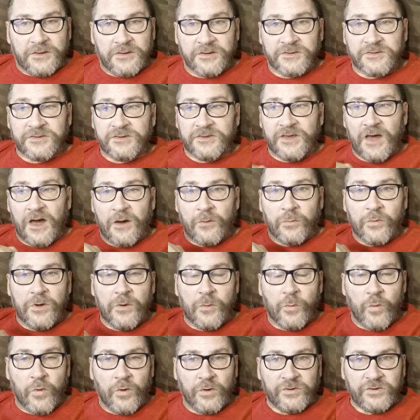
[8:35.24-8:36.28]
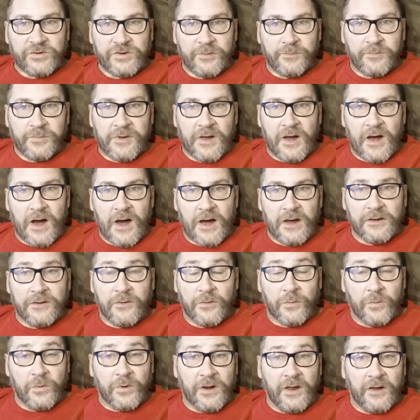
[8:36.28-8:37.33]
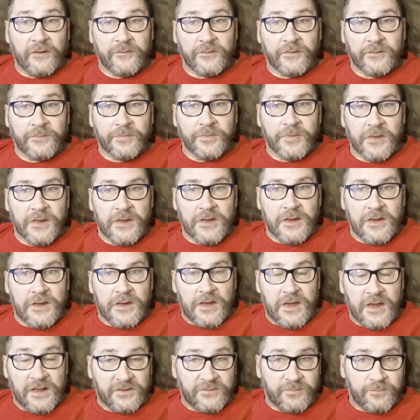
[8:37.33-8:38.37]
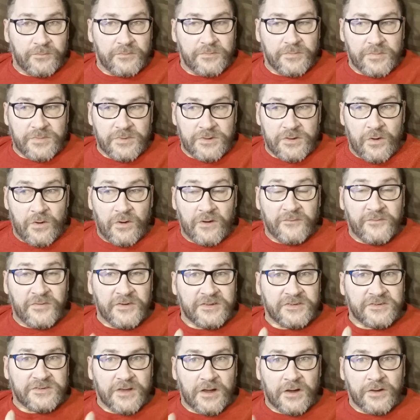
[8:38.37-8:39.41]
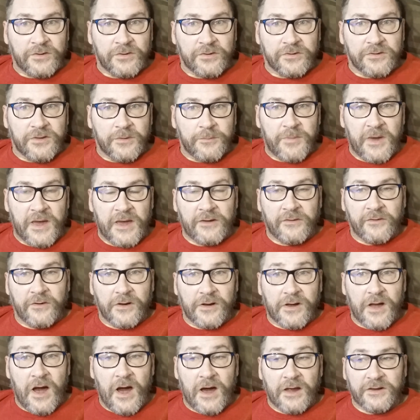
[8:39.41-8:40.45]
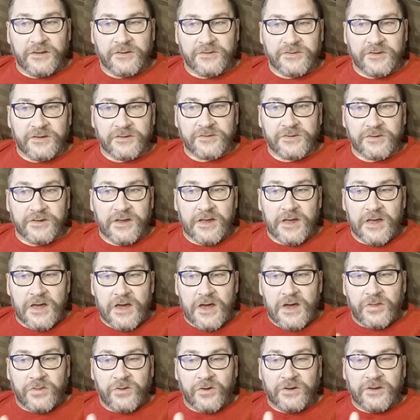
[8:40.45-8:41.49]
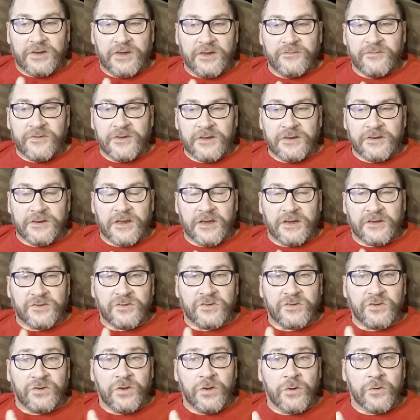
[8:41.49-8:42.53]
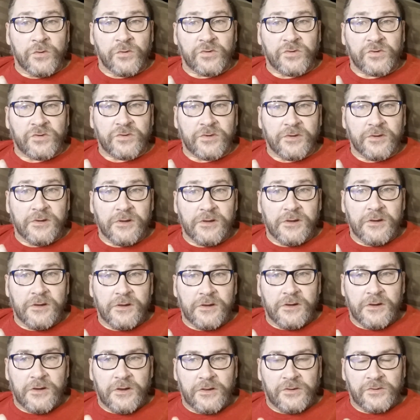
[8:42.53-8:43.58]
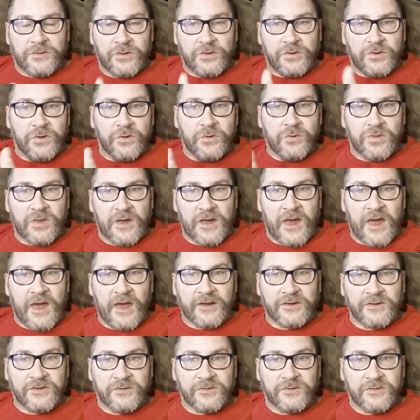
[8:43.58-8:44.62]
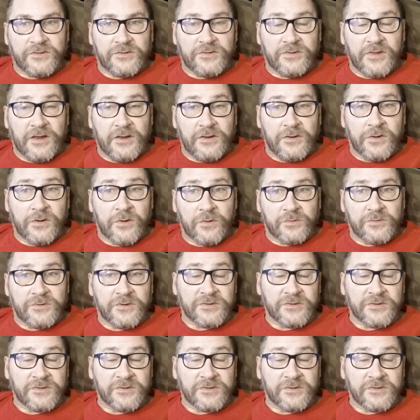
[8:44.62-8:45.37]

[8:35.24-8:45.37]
This is how we worship God or whatever. It's, if it's under the banner of God, essentially they're giving excuse to do the actions they do.